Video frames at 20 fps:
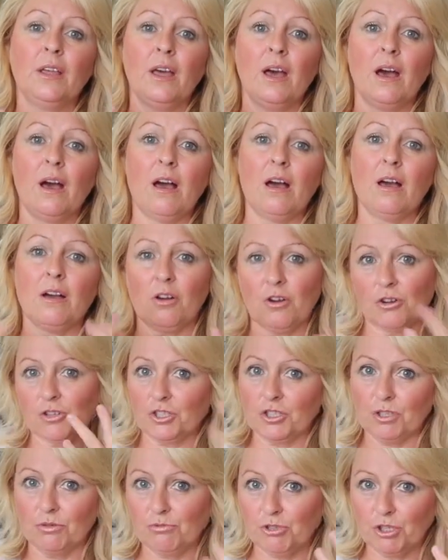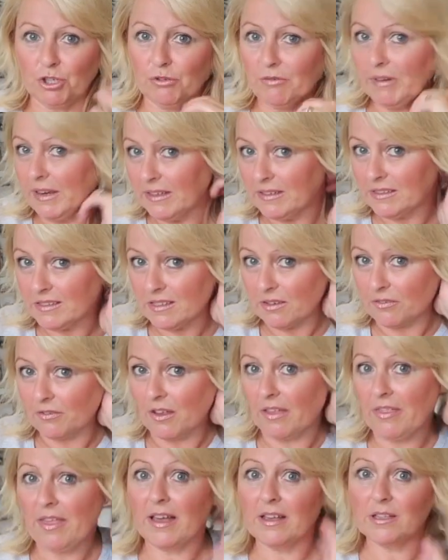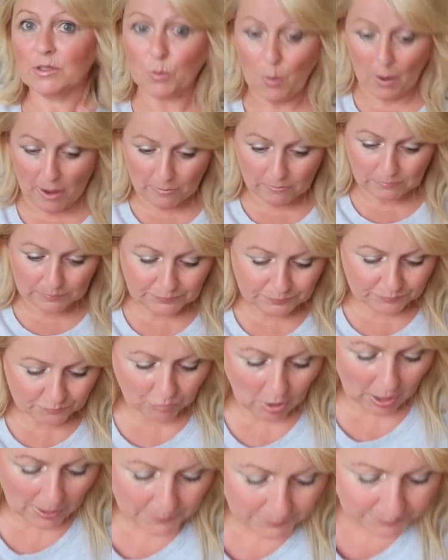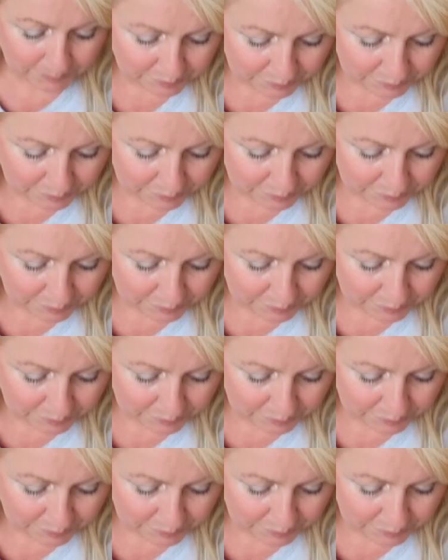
costume jewellery and stuff like that as well. Right,